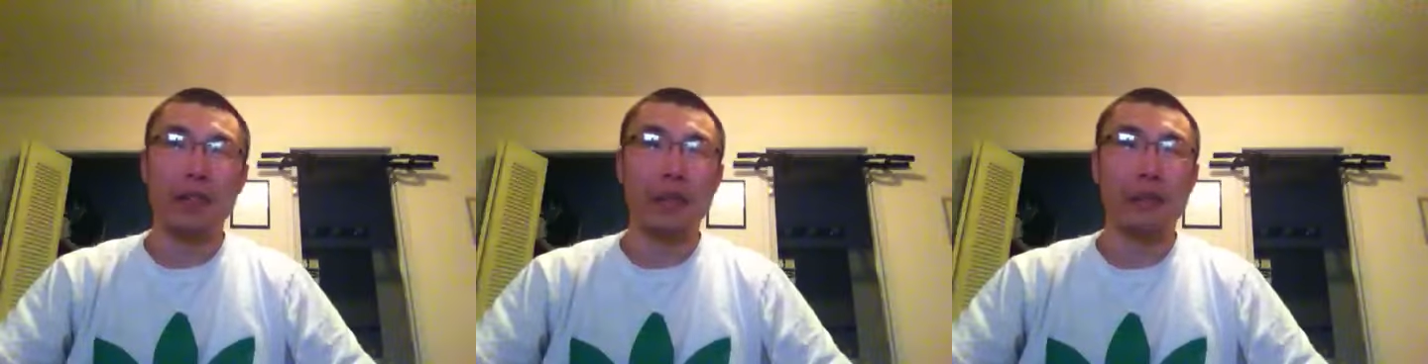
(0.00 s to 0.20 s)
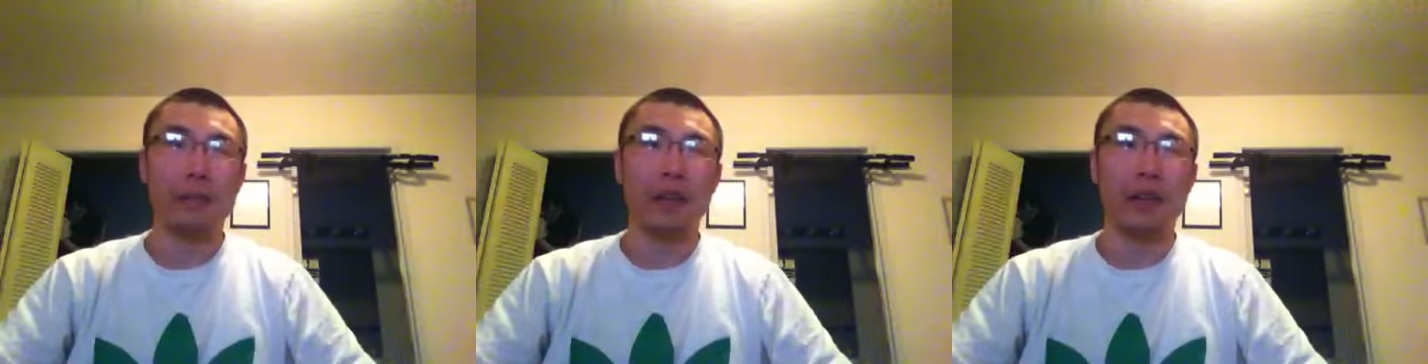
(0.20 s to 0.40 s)

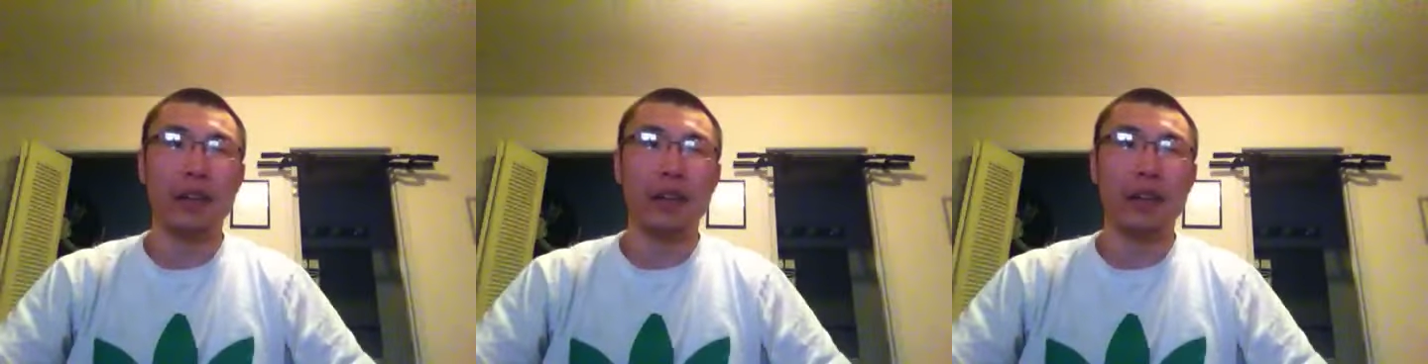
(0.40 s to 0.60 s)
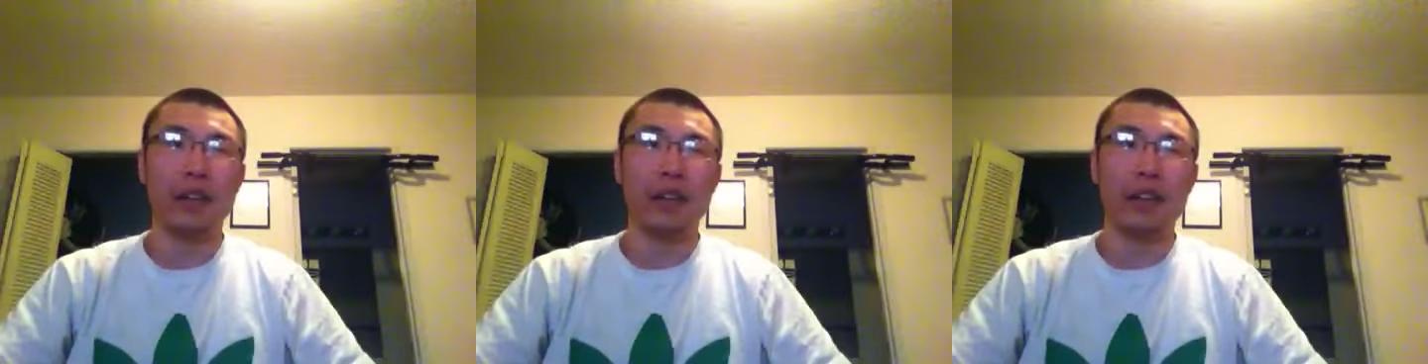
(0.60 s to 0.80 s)
Then we
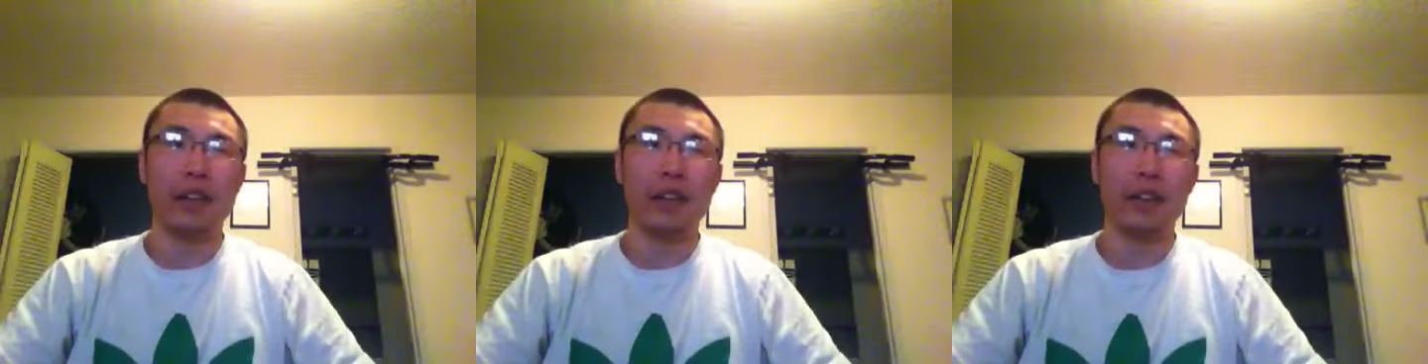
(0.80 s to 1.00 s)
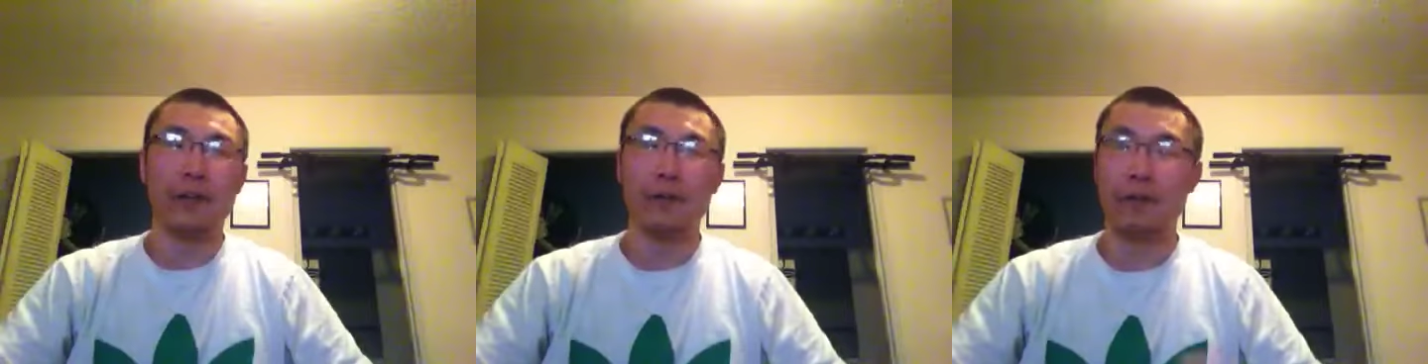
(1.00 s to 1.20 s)

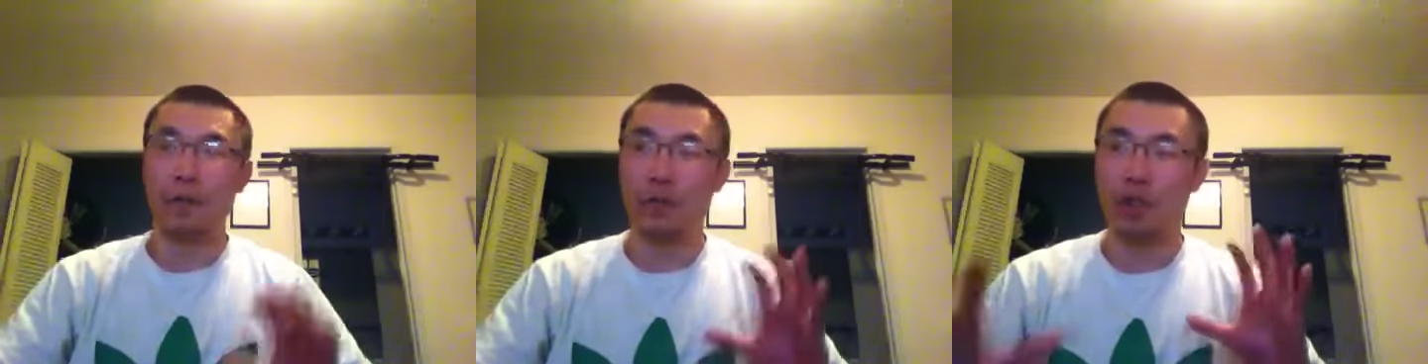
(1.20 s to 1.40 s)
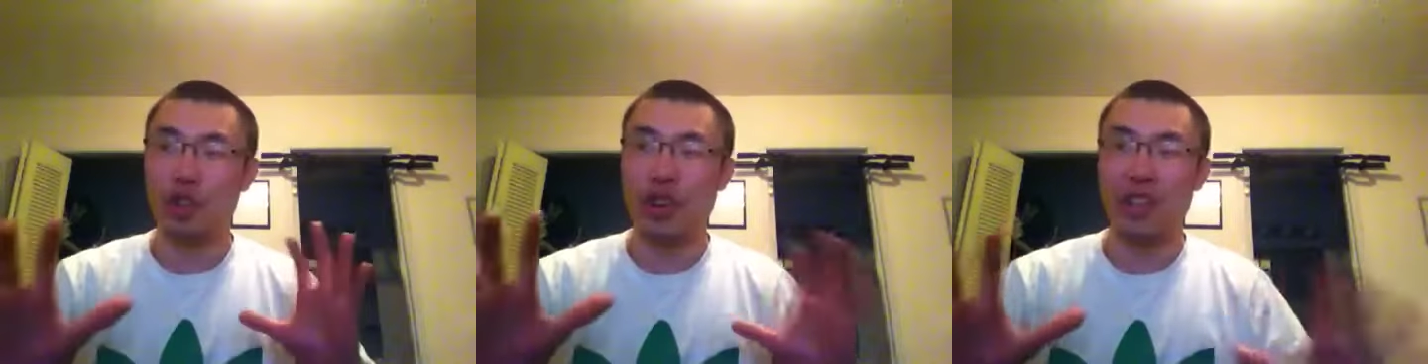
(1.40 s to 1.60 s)

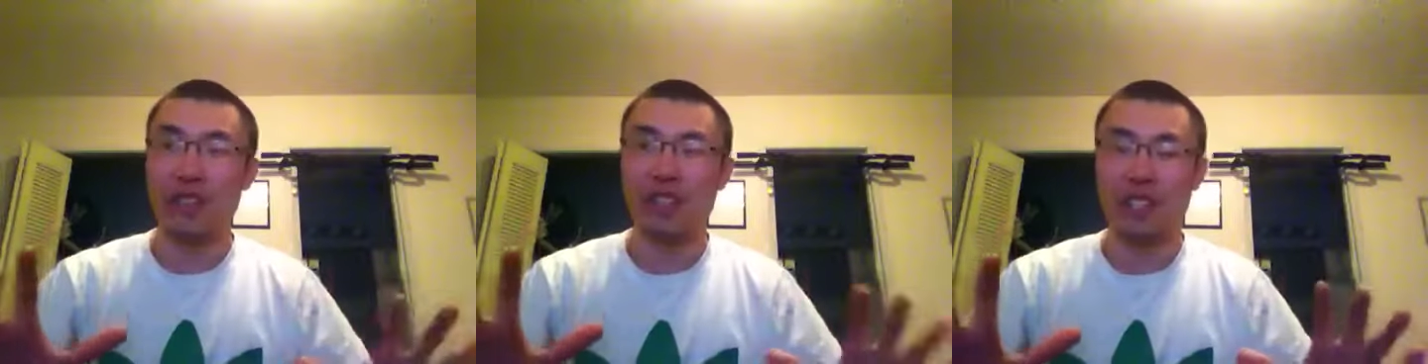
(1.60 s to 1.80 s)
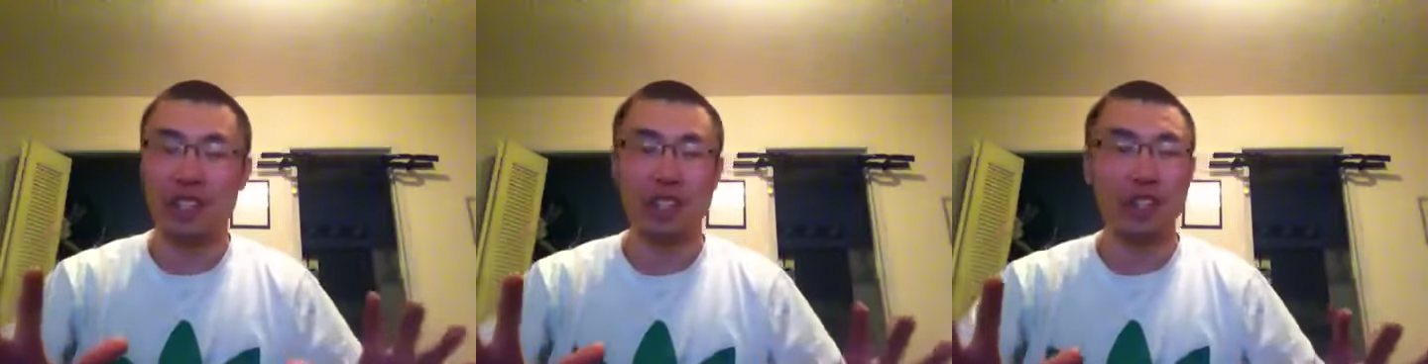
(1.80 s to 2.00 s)

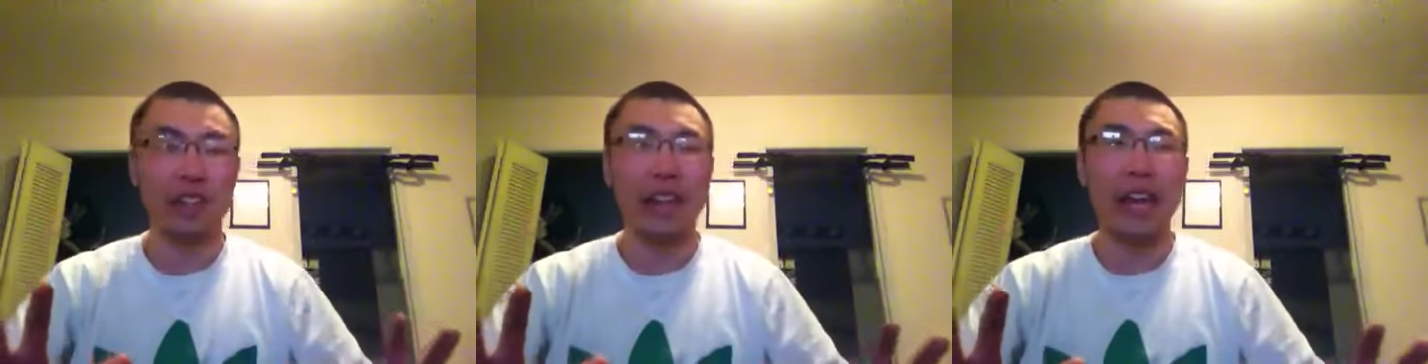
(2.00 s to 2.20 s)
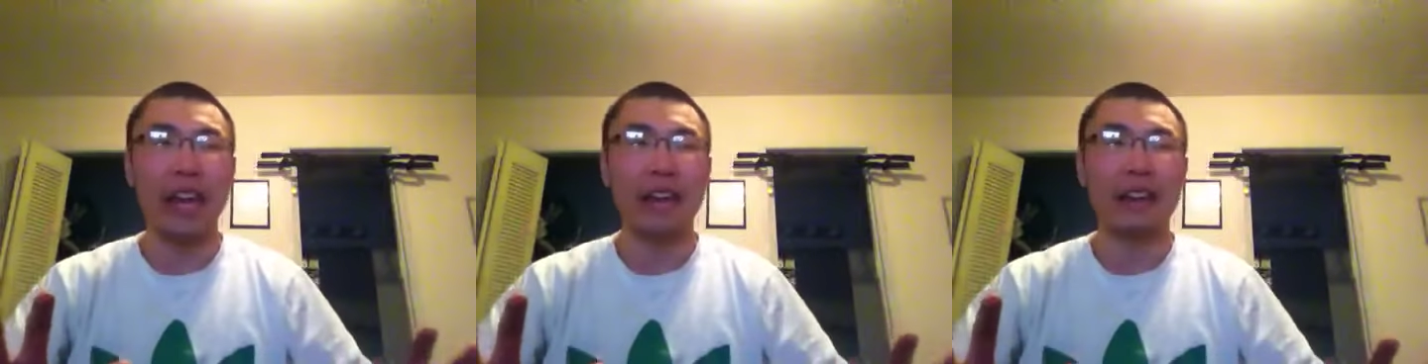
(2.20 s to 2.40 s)
transitioned
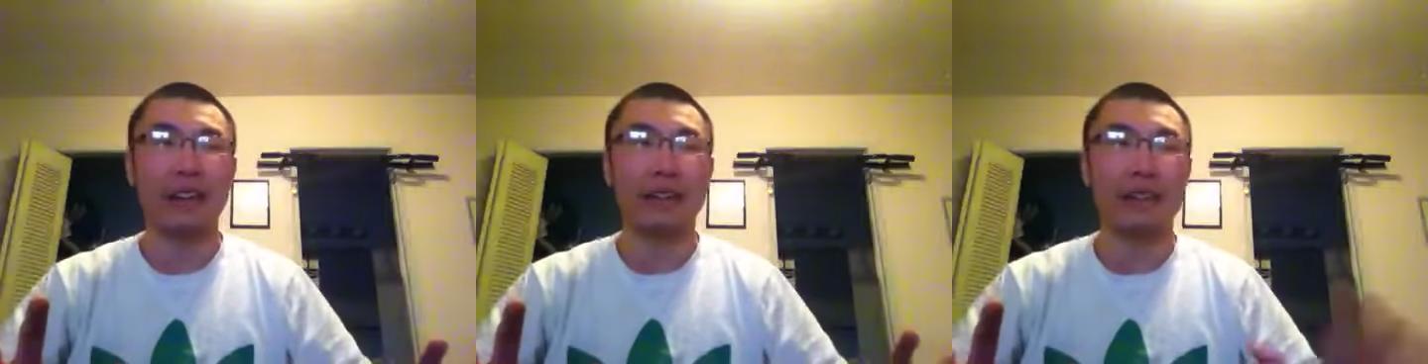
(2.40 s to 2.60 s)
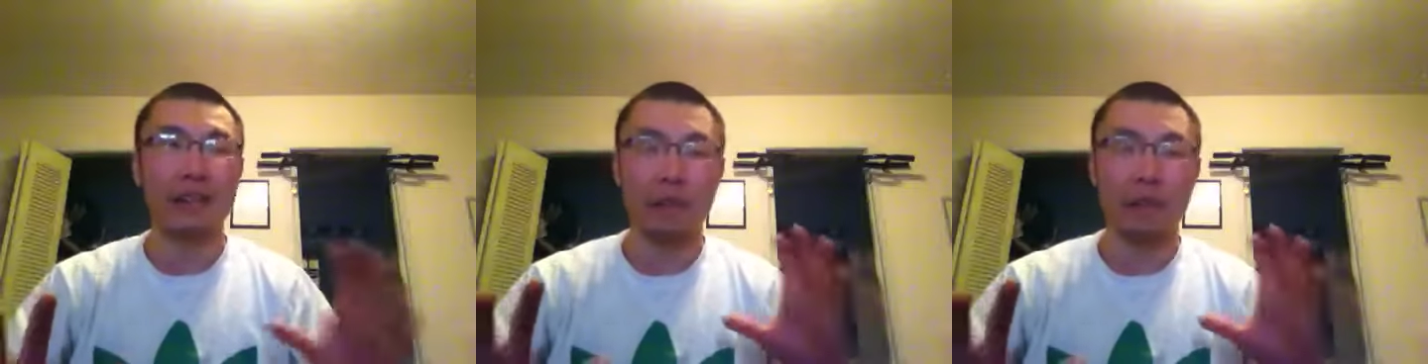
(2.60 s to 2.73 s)
that